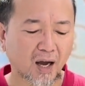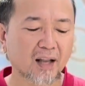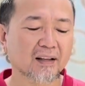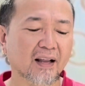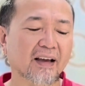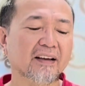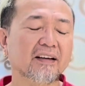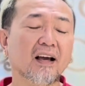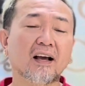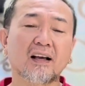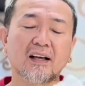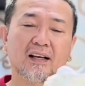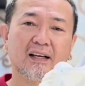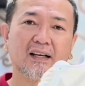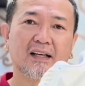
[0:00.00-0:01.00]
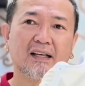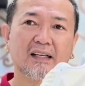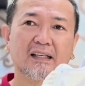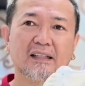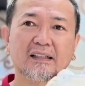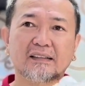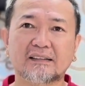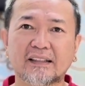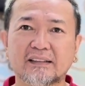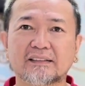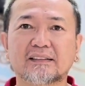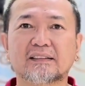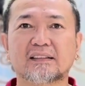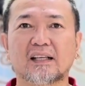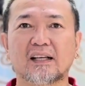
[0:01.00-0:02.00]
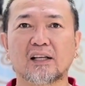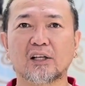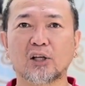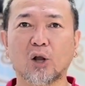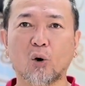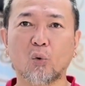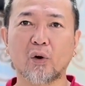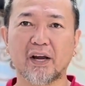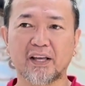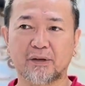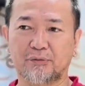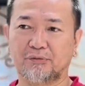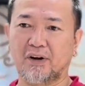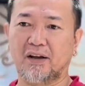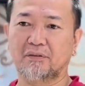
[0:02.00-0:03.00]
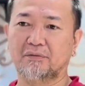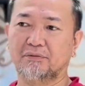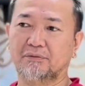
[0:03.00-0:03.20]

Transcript: I like this low 85.